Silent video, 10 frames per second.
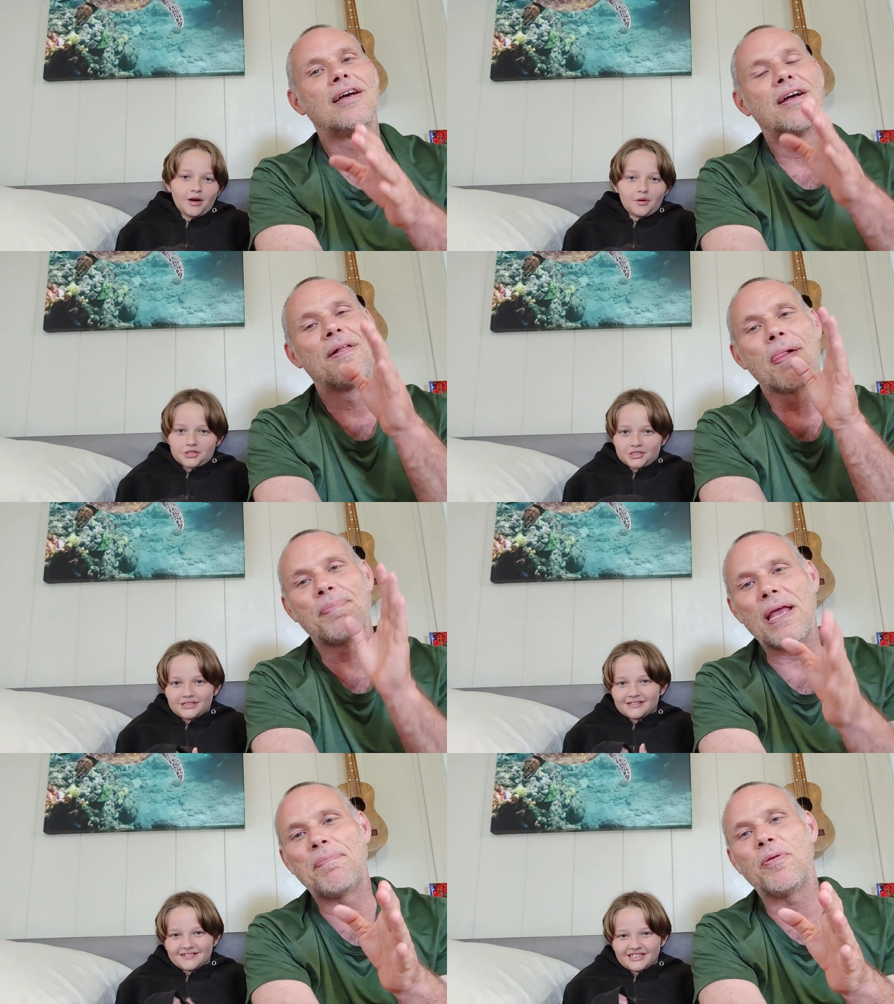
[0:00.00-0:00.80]
Speaker 1: not watching it.
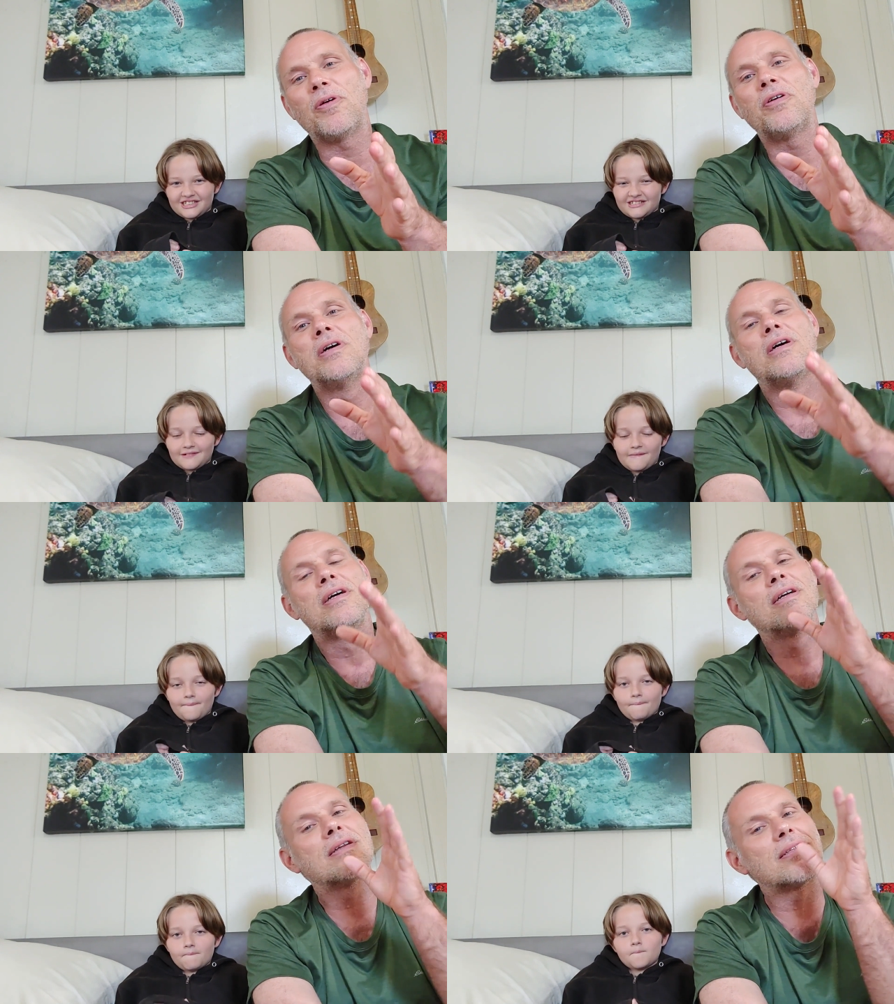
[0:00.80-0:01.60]
People,
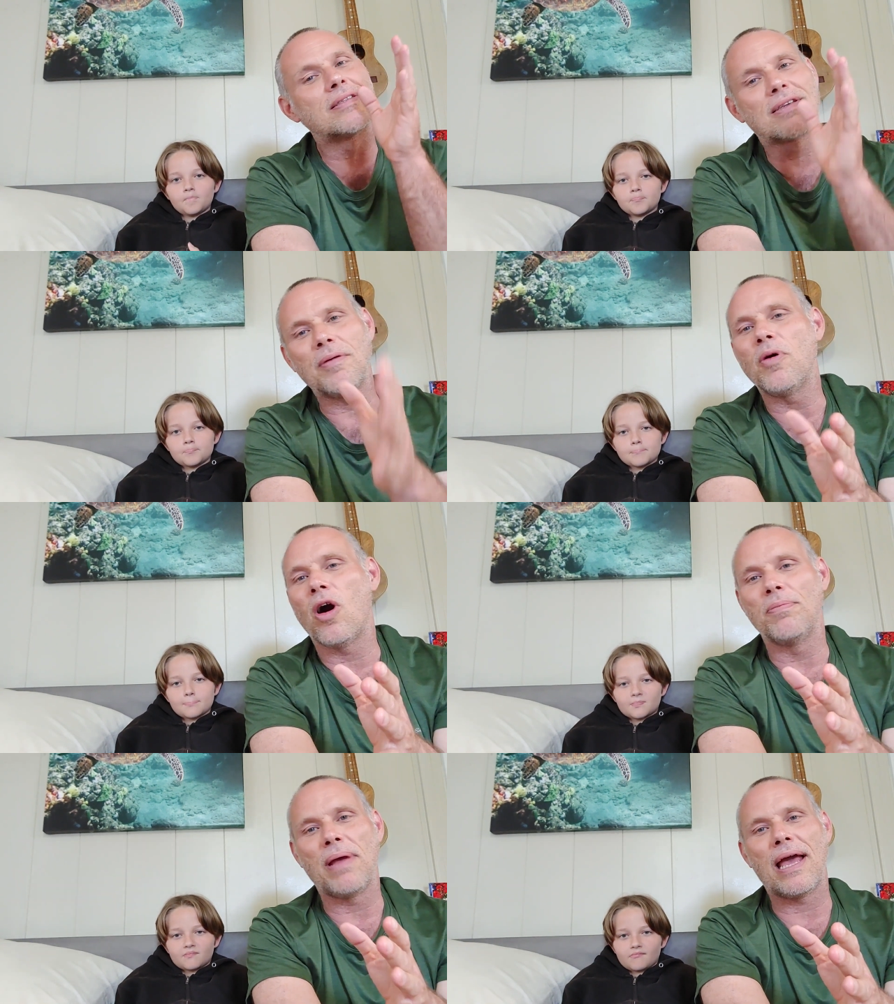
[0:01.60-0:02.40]
come
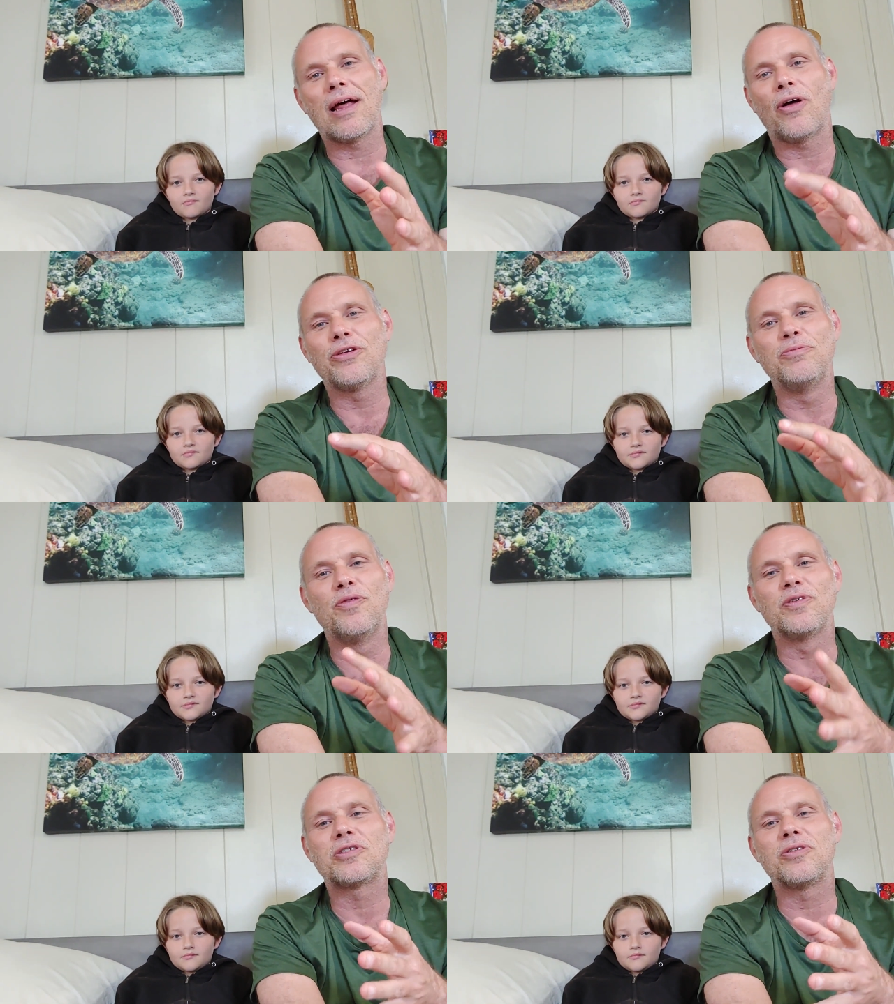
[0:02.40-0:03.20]
on, man! All you
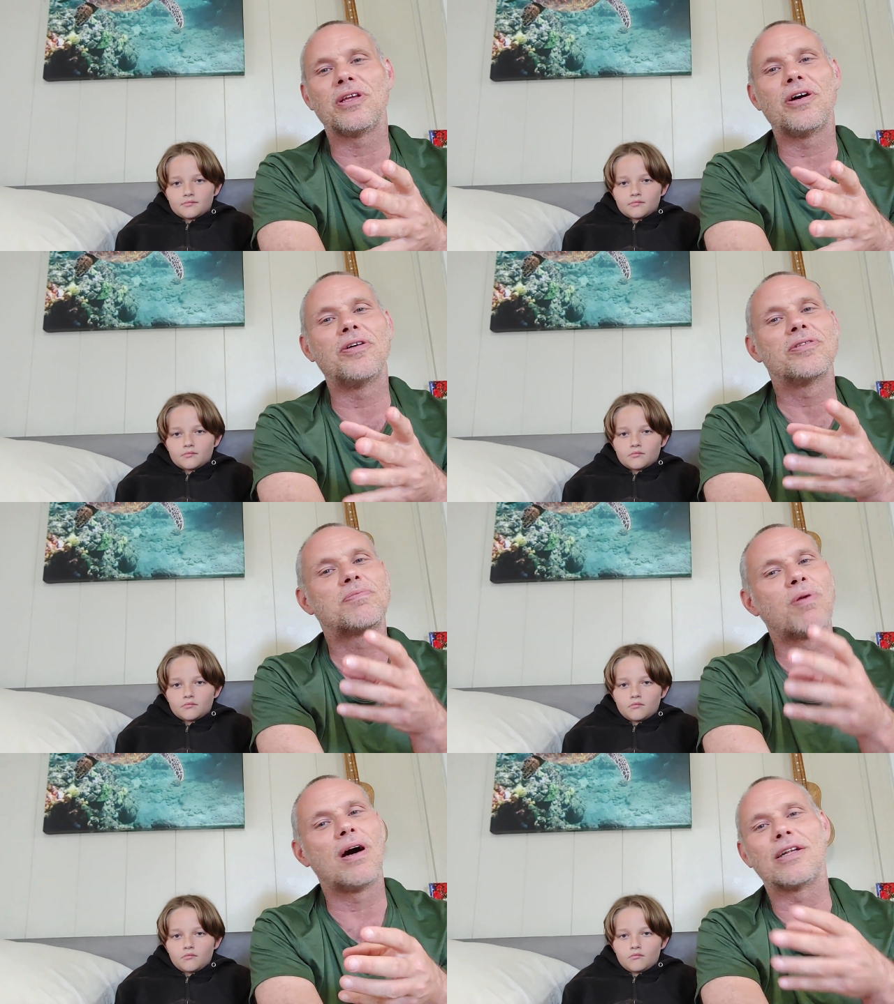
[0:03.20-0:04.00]
movie studios,
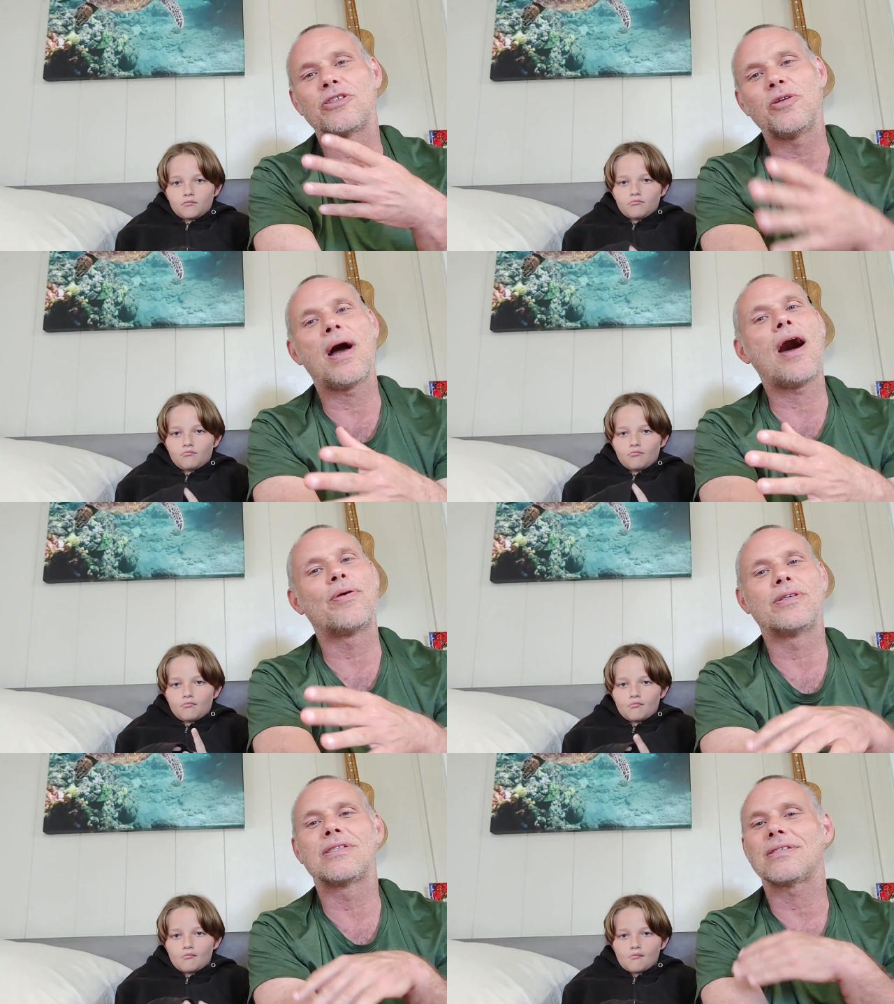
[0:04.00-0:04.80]
bruh, two
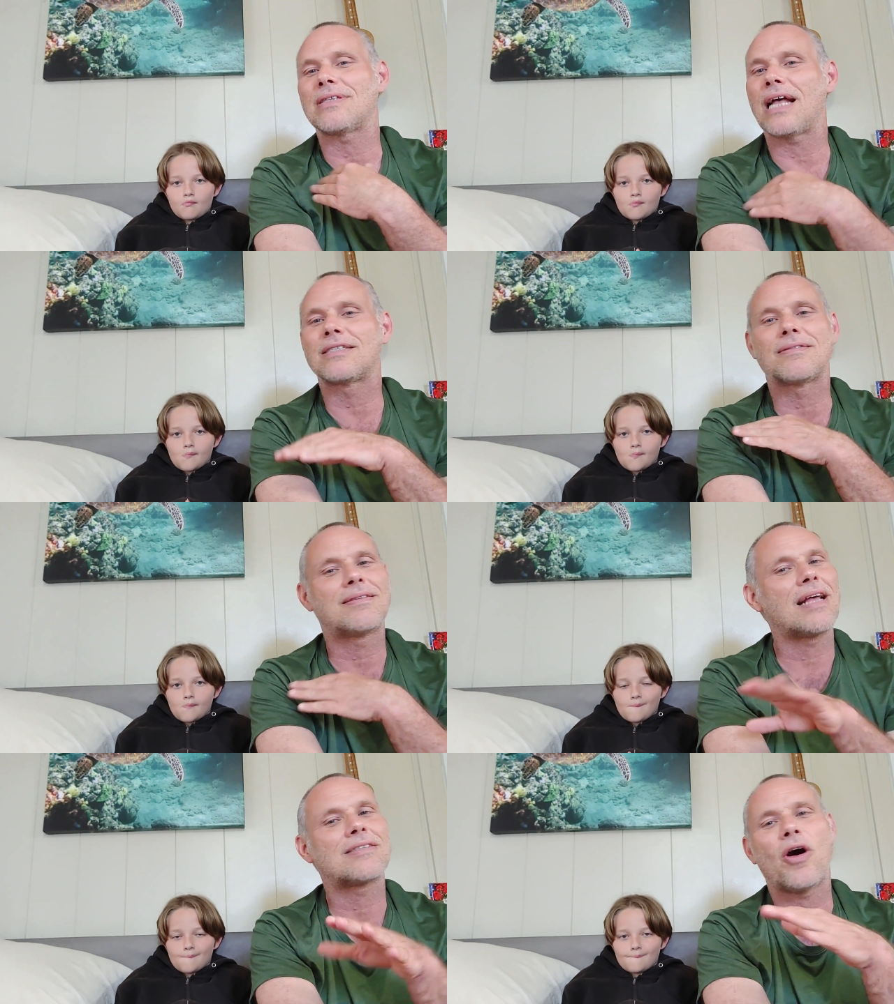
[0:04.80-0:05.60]
hours. That's
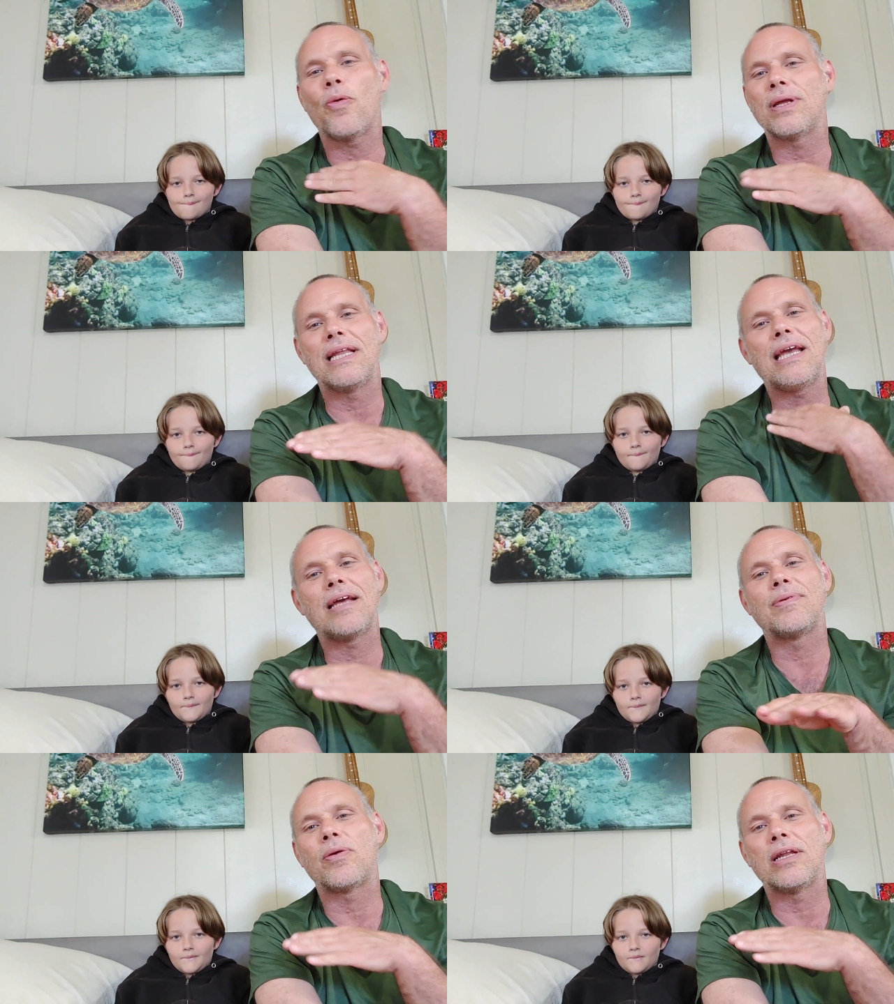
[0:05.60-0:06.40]
that's all we need.
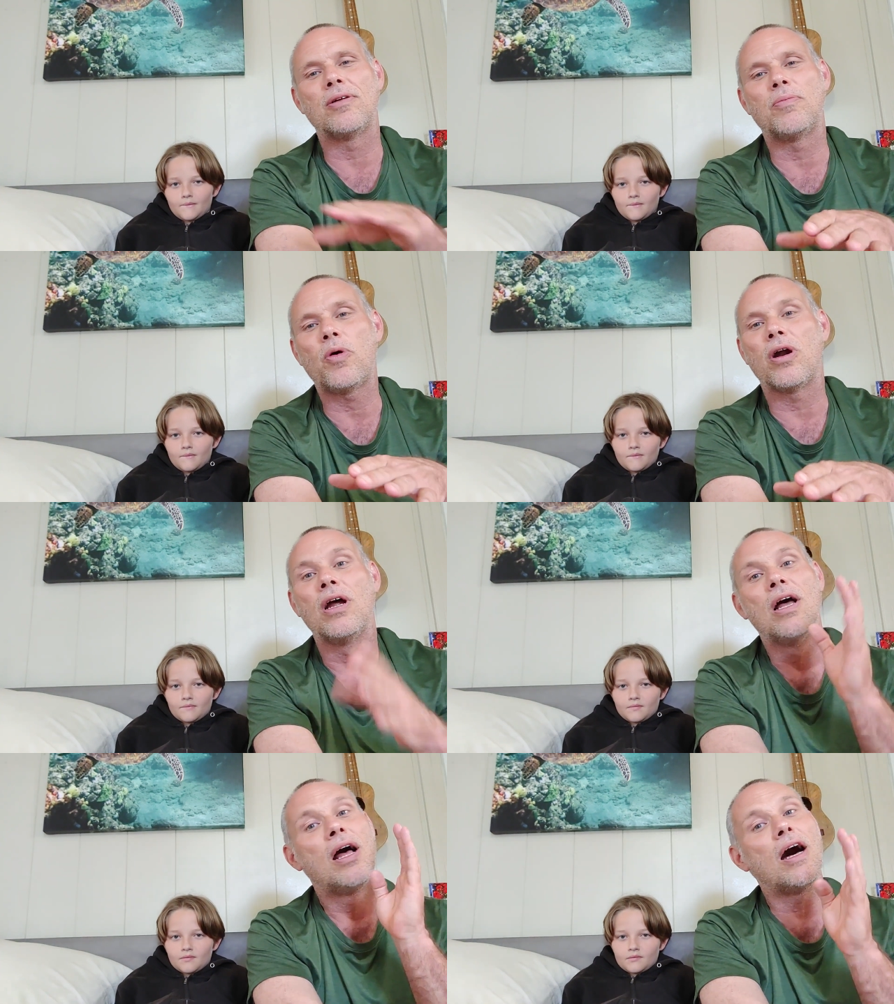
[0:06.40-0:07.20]
We don't need no more.
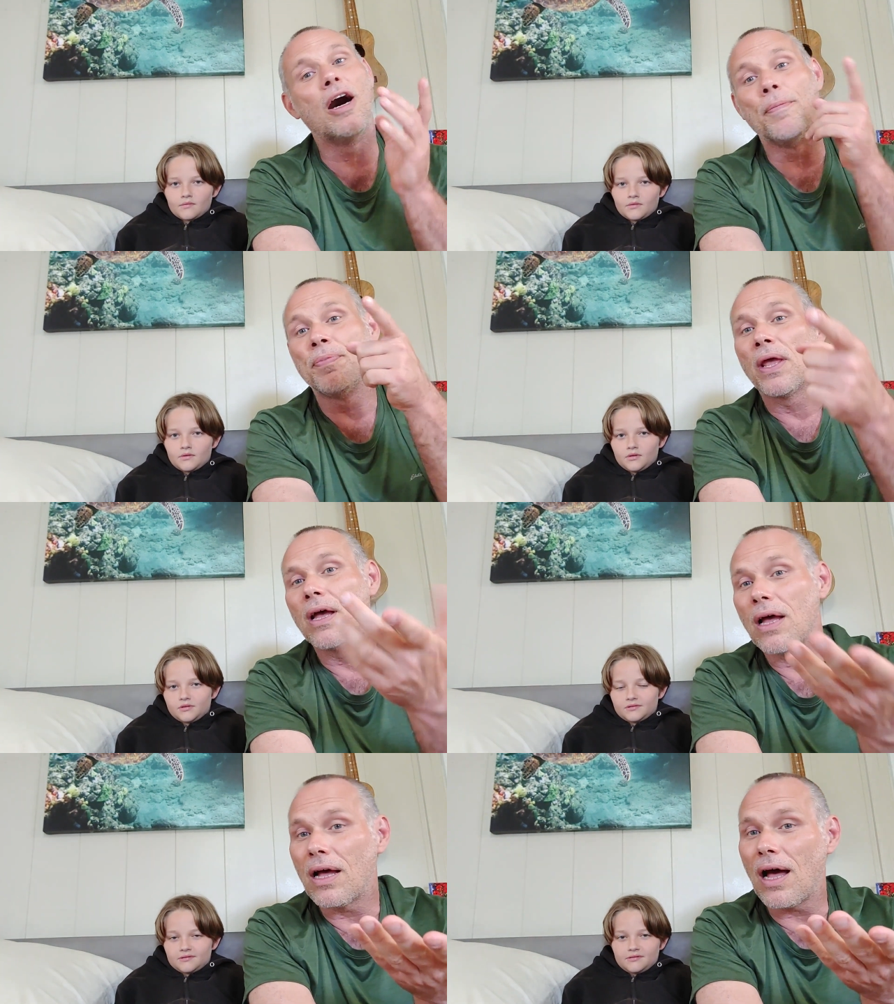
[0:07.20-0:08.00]
Um,
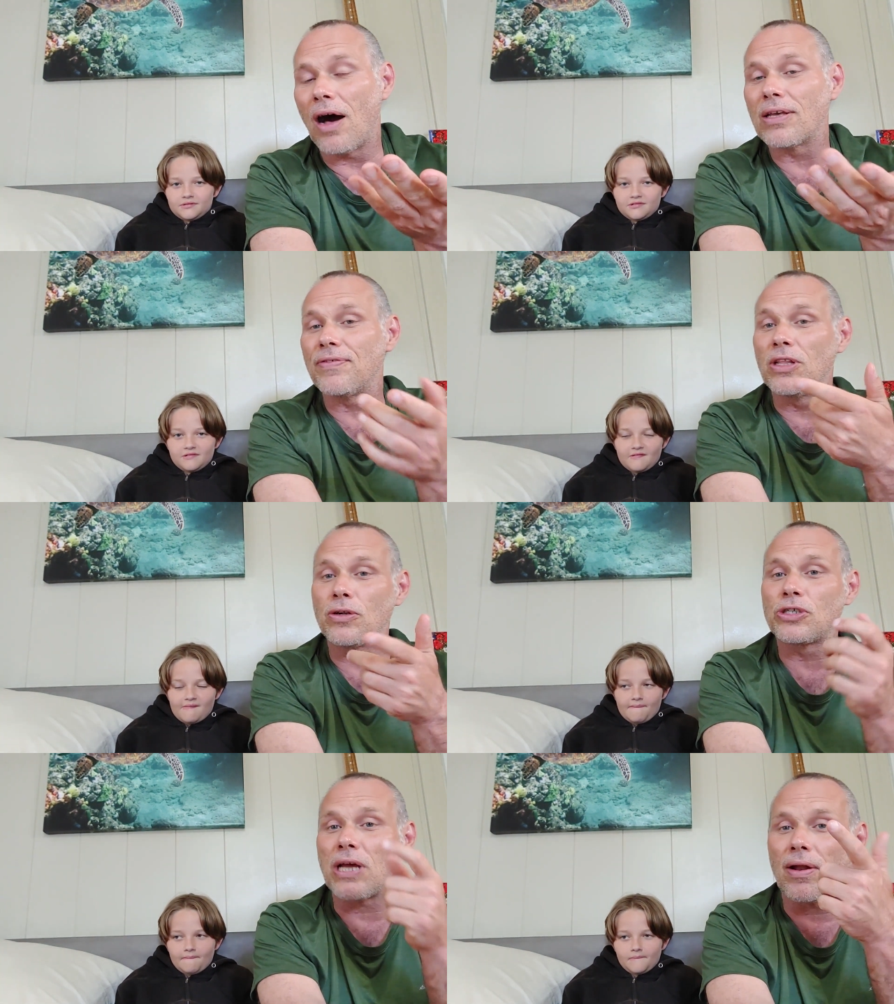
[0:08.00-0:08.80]
mm I'll give a
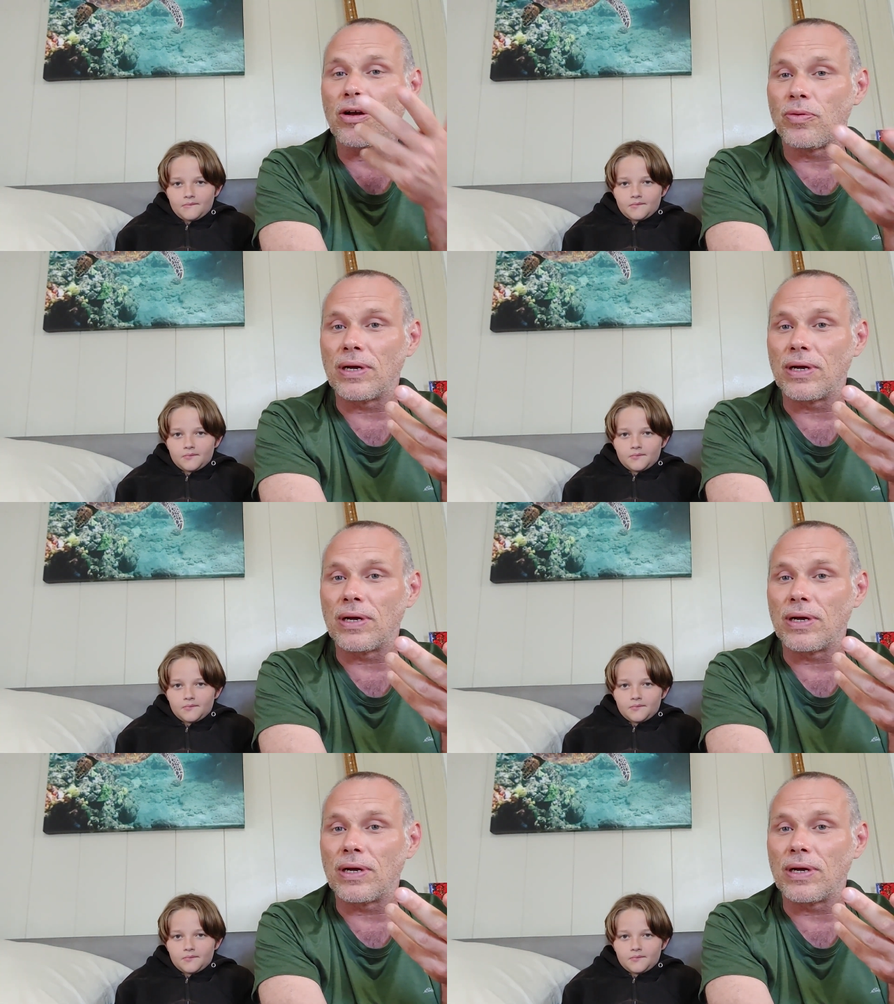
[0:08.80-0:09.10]
little shout out